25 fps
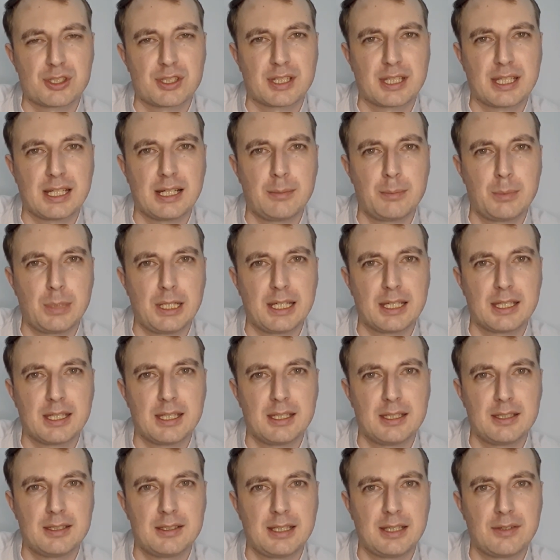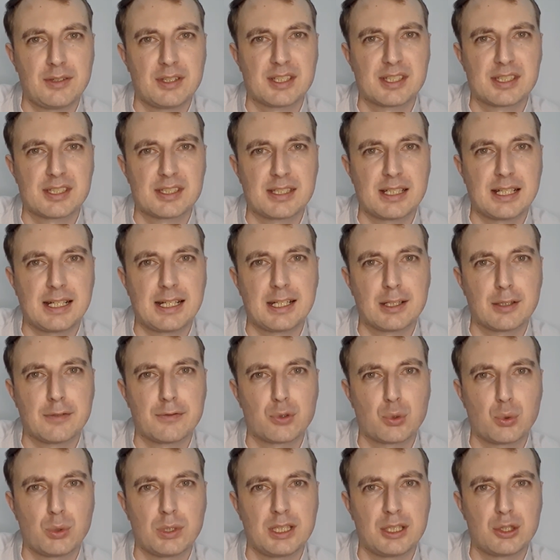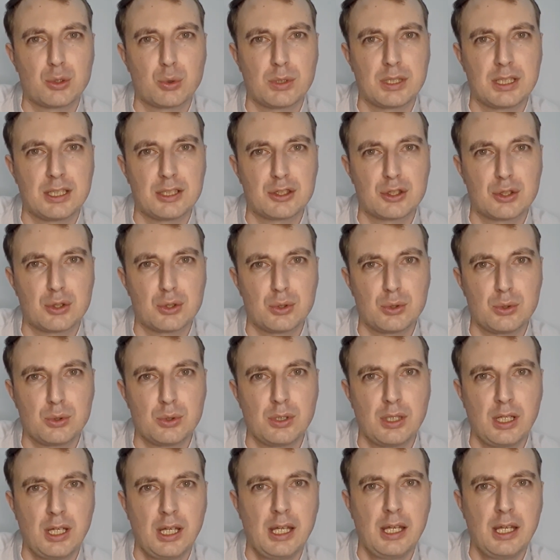to come back in at the start of 2022.